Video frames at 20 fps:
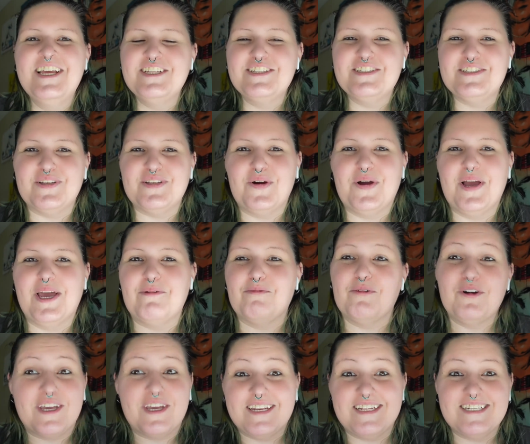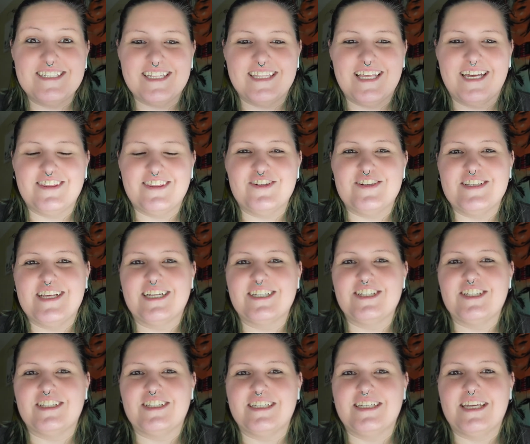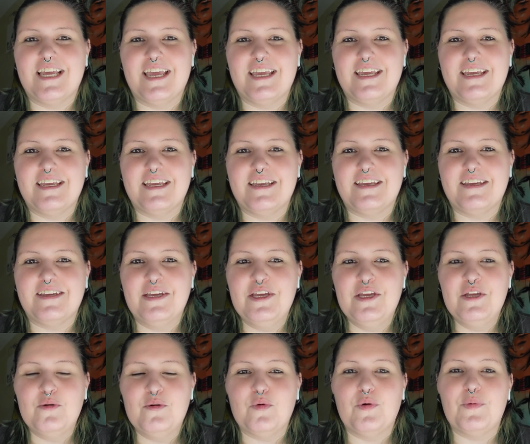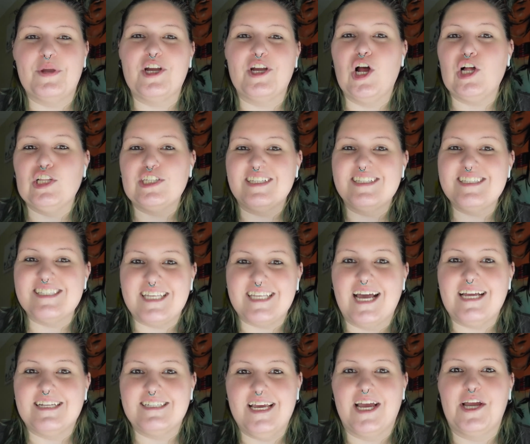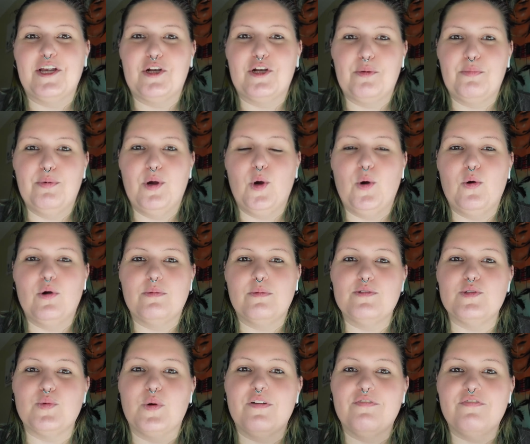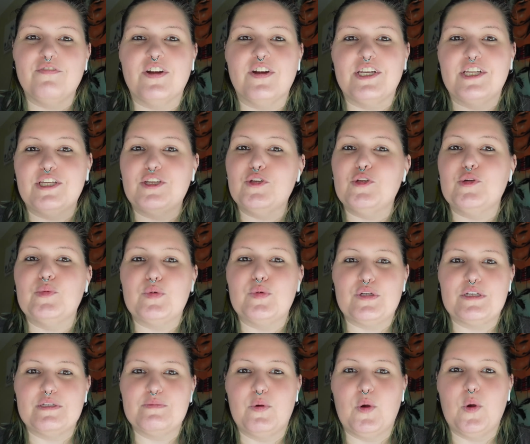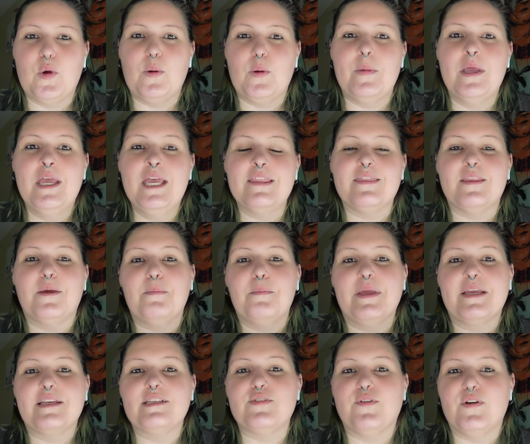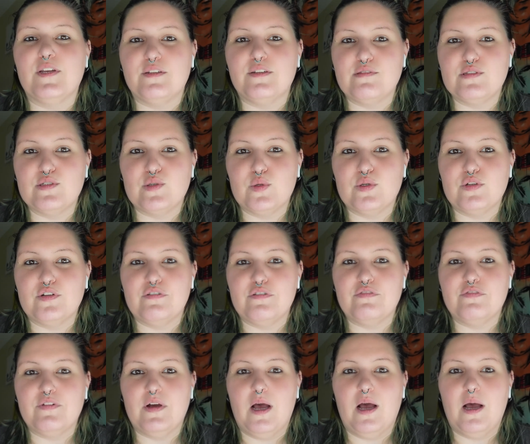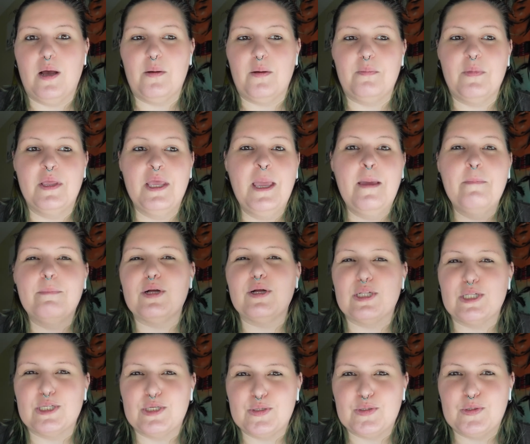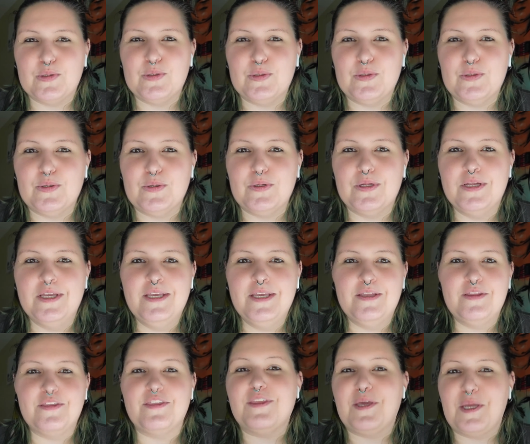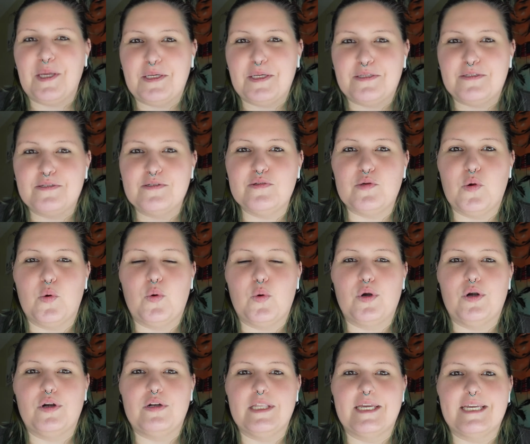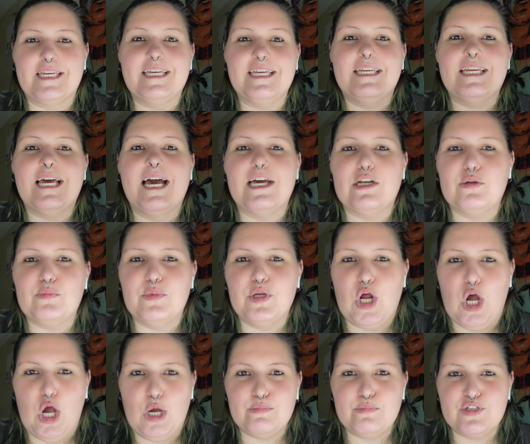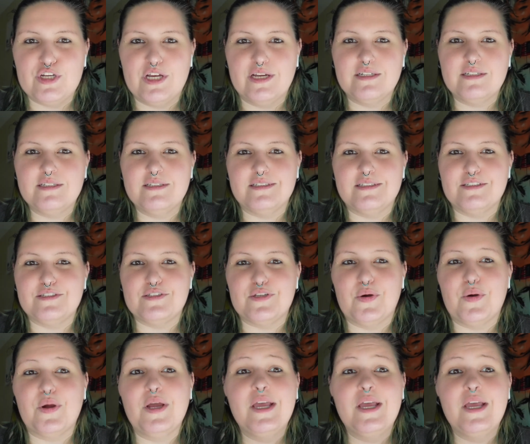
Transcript: And we'll get into that. There's actually what we call a satire poem, so a funny, humorous poem that makes fun of sort of political things or like inanimate objects. And so